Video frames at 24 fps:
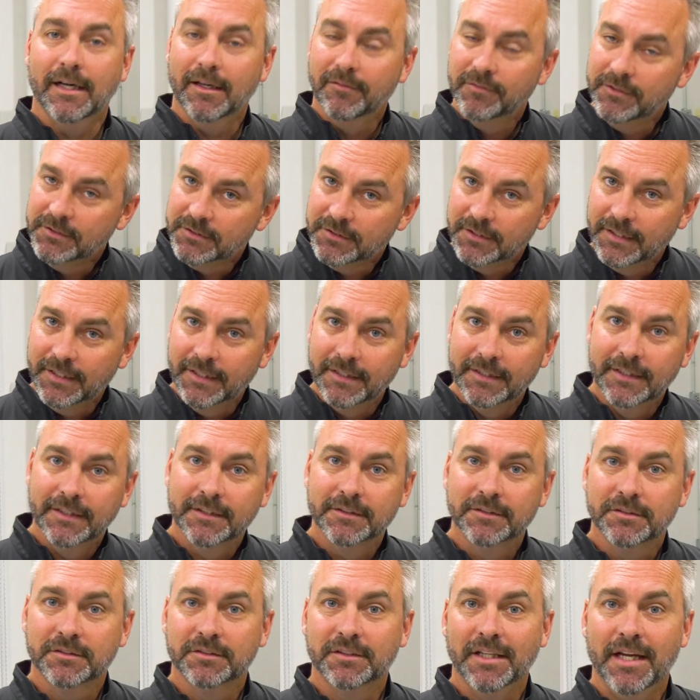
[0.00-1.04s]
Obviously, it
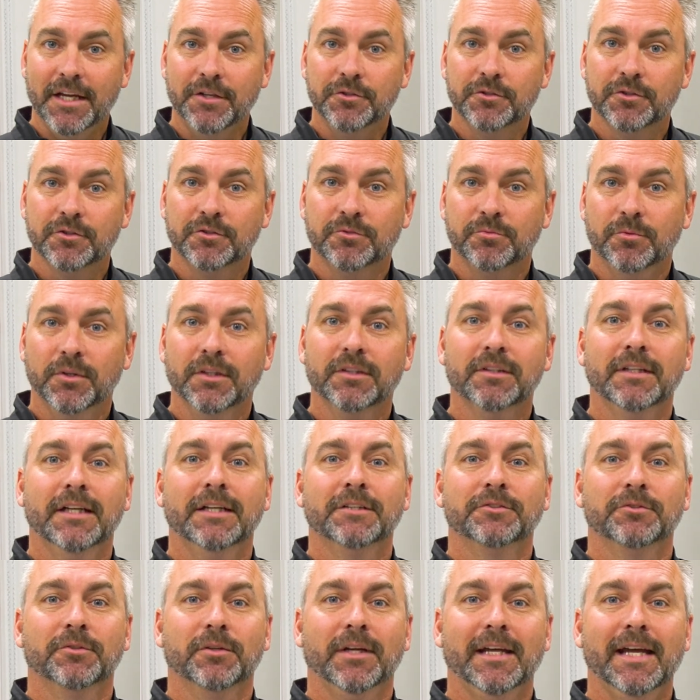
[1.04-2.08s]
is dangerous with
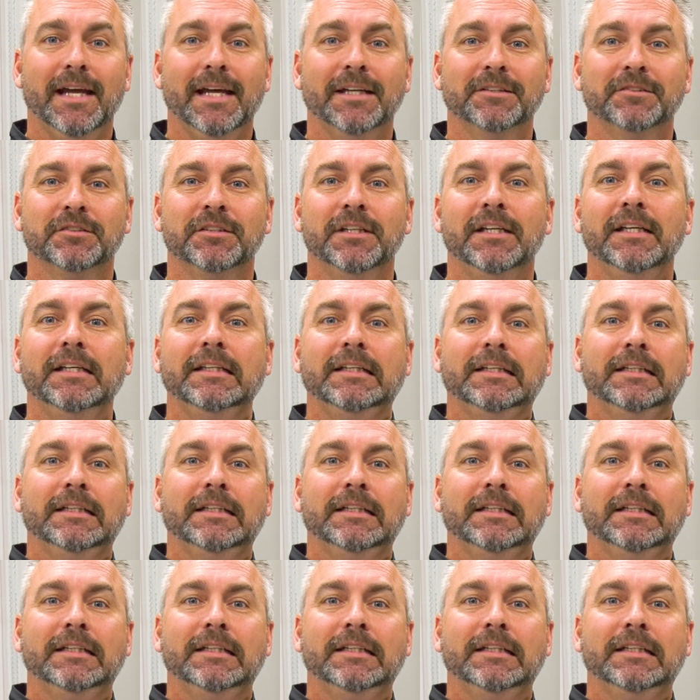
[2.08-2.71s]
natural gas.